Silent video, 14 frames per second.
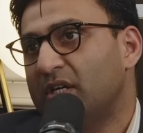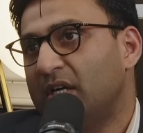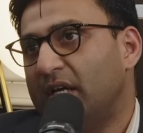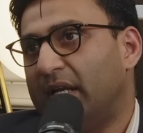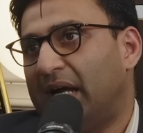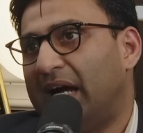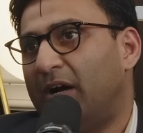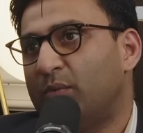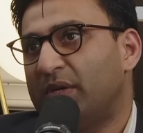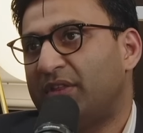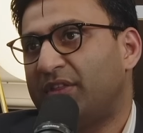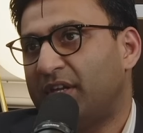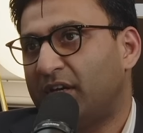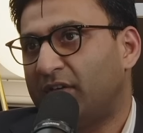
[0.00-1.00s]
in how we
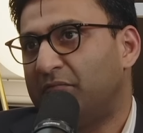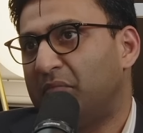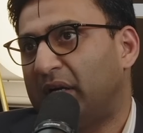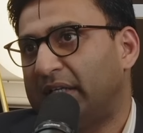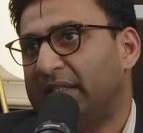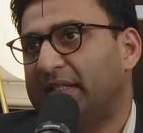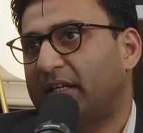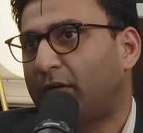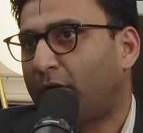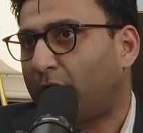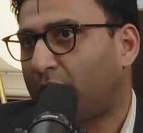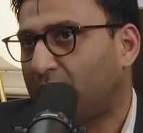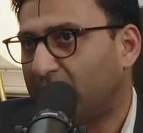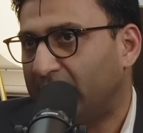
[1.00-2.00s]
think of money that
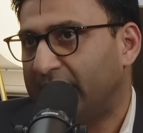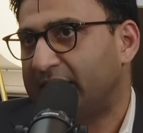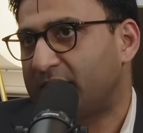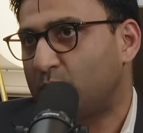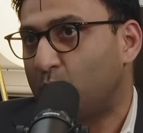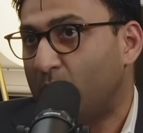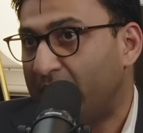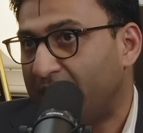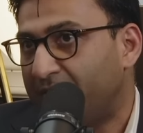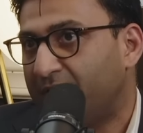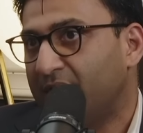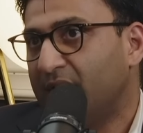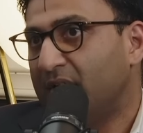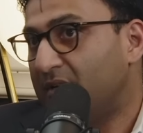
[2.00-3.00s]
correlates
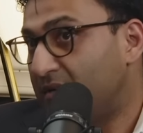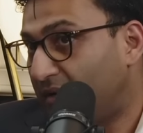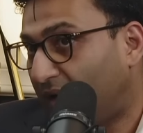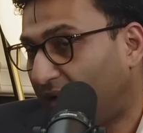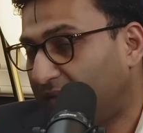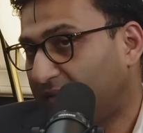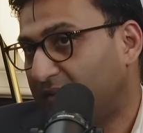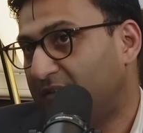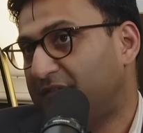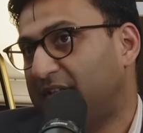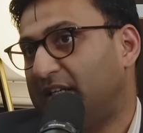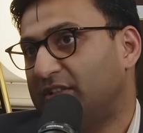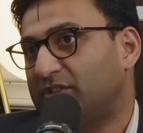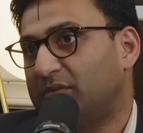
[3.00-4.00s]
with not the
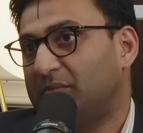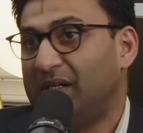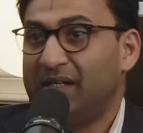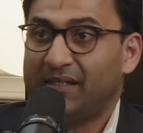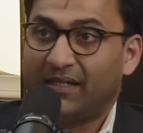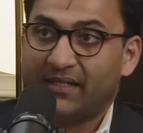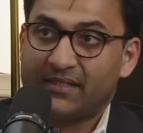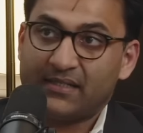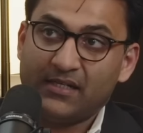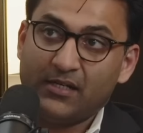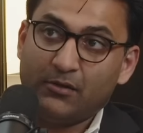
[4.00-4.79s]
financial markets,